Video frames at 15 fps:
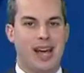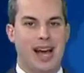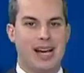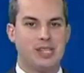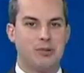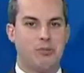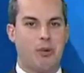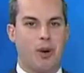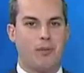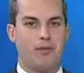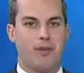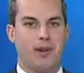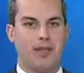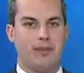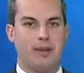as a warm
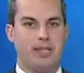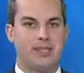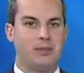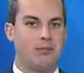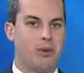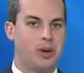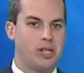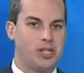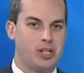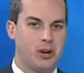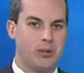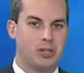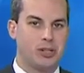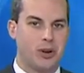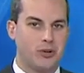front. That means the moisture
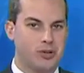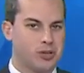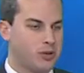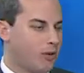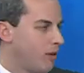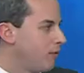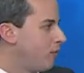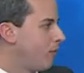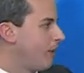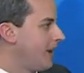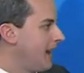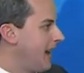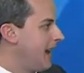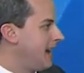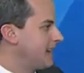returns to our
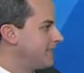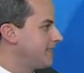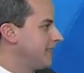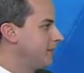forecast,